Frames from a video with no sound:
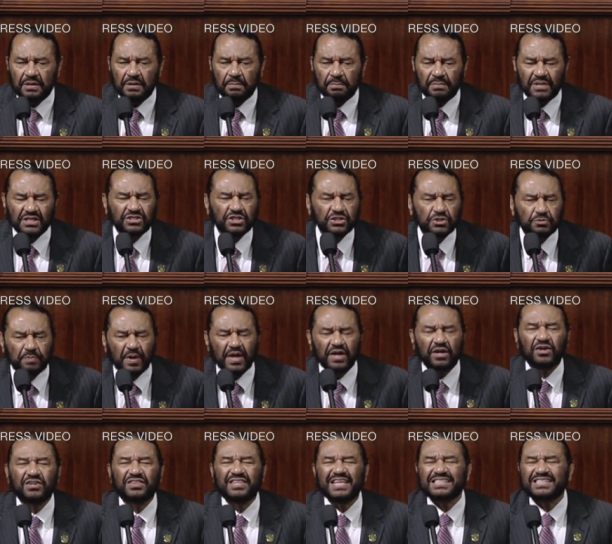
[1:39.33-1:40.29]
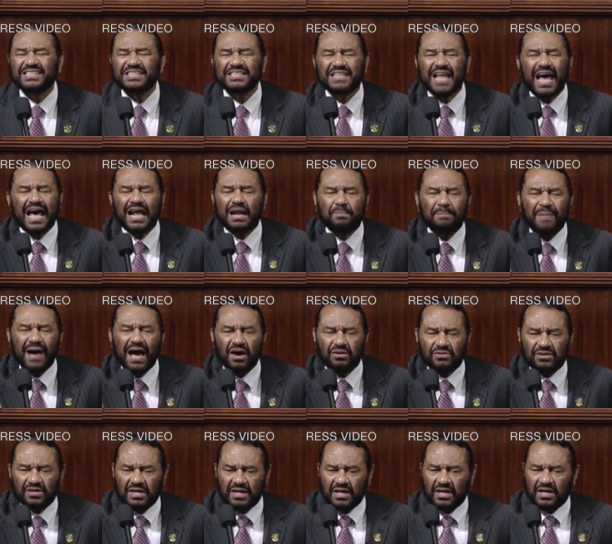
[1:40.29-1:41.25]
Mister Speaker, this is not
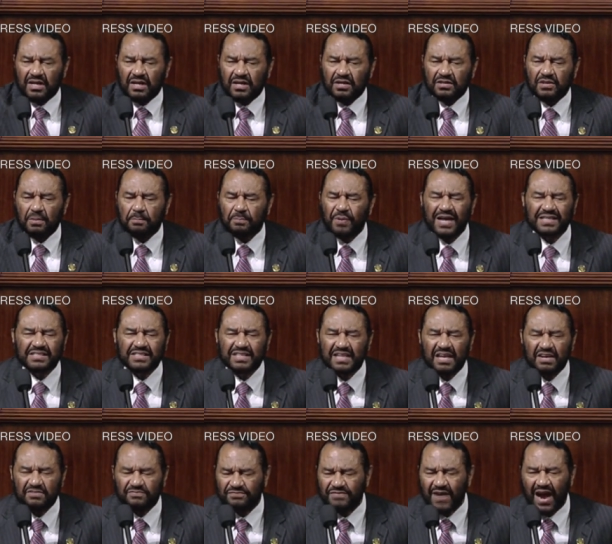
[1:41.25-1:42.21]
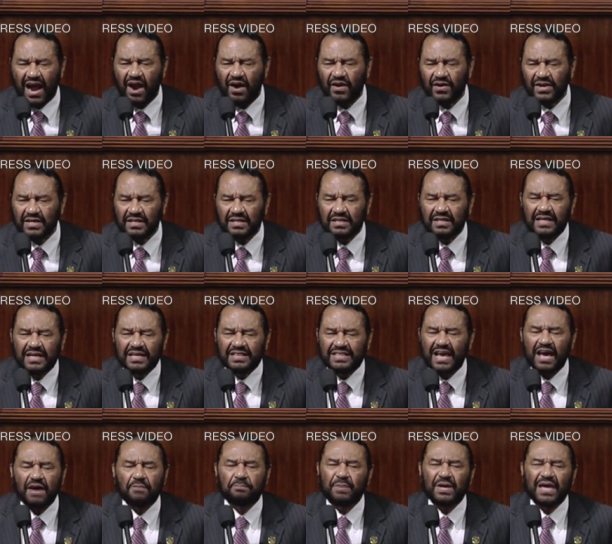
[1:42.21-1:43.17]
about the president firing
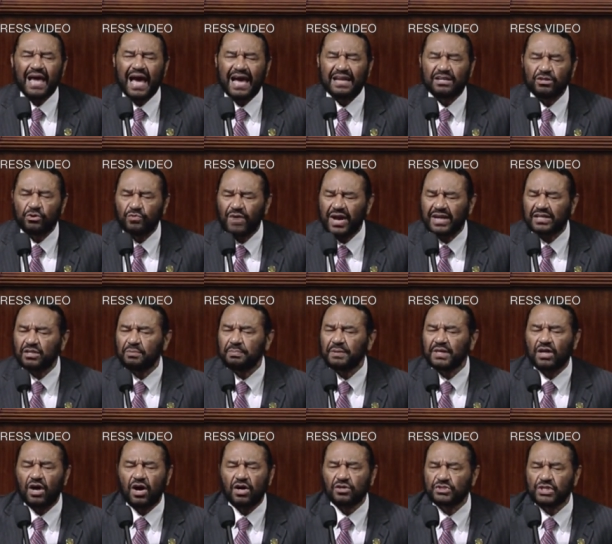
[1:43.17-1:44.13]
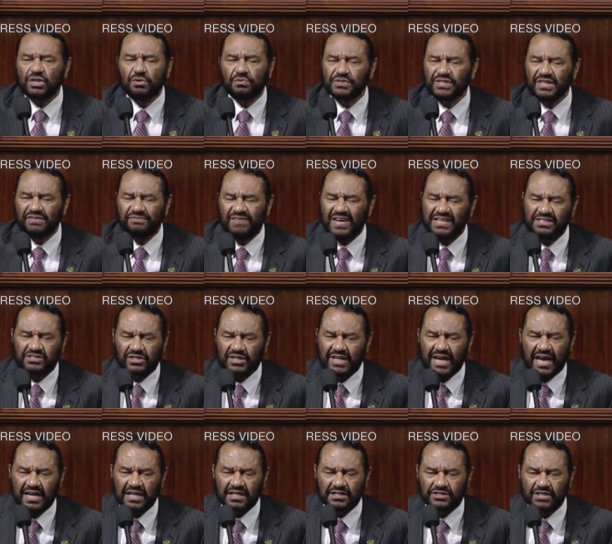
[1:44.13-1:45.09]
the F B I director because he was
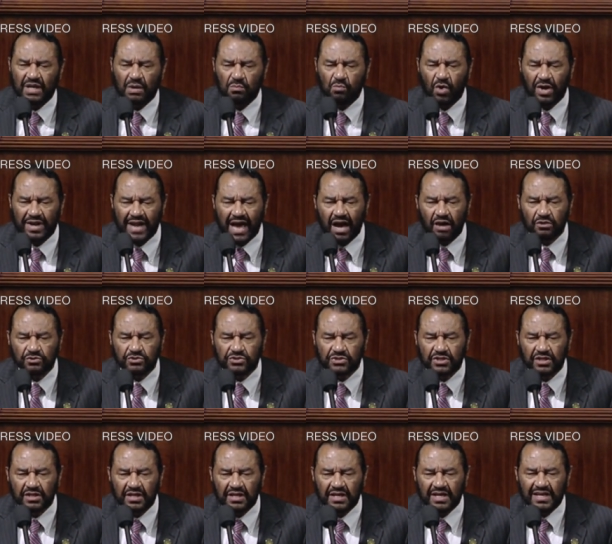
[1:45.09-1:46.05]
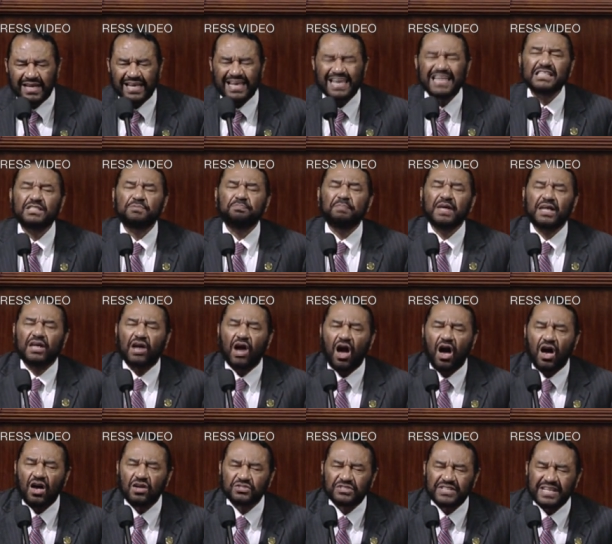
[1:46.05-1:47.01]
investigating someone else. It's
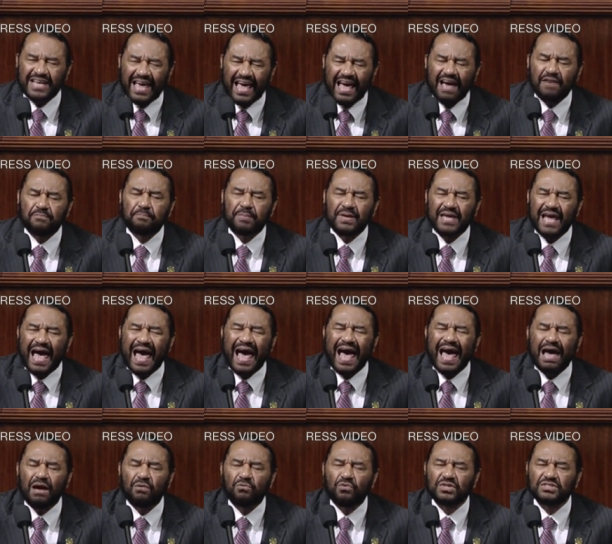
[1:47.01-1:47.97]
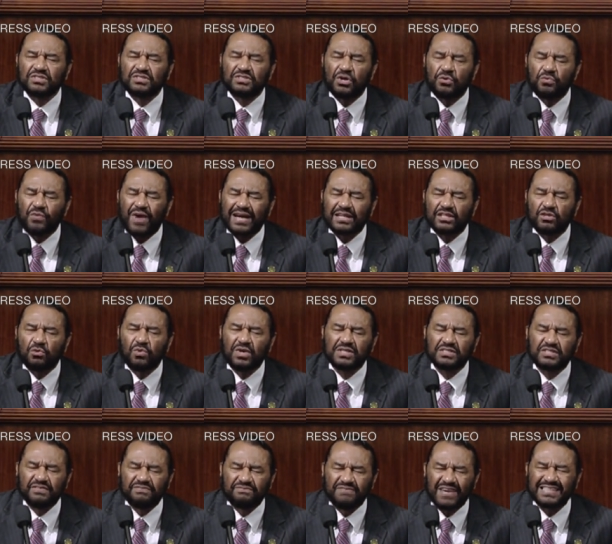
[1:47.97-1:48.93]
because the F B I was, director
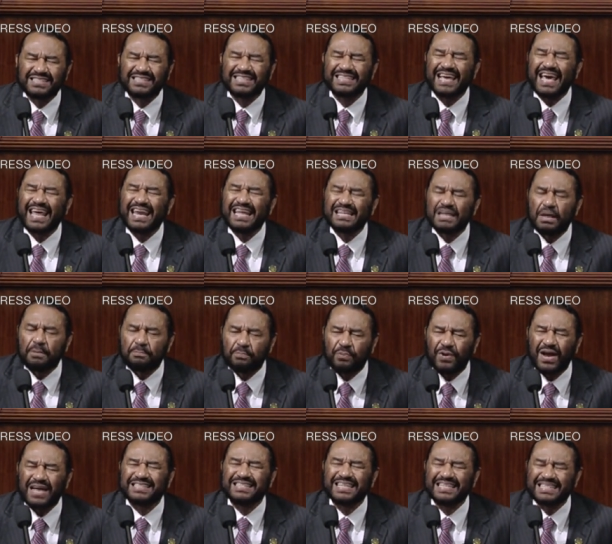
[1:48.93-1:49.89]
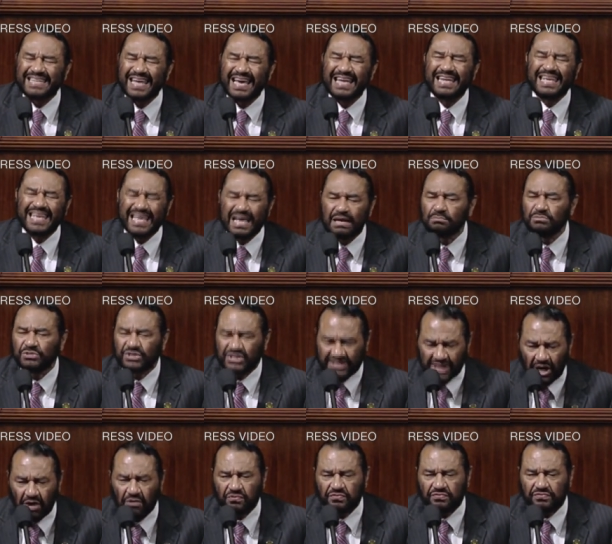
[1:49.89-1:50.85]
was investigating the president
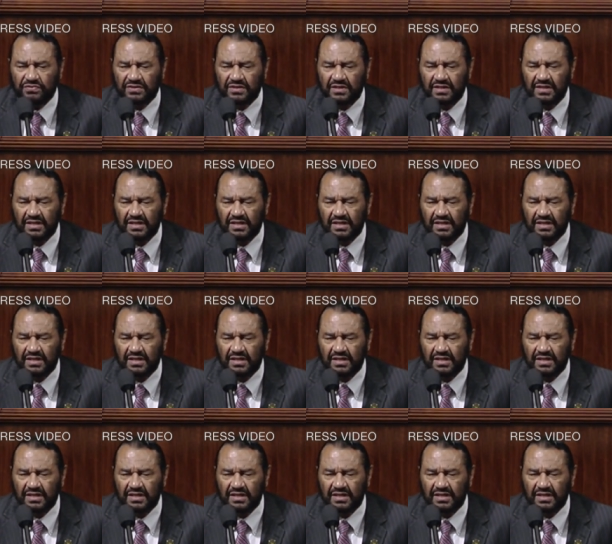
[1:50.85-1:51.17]
himself.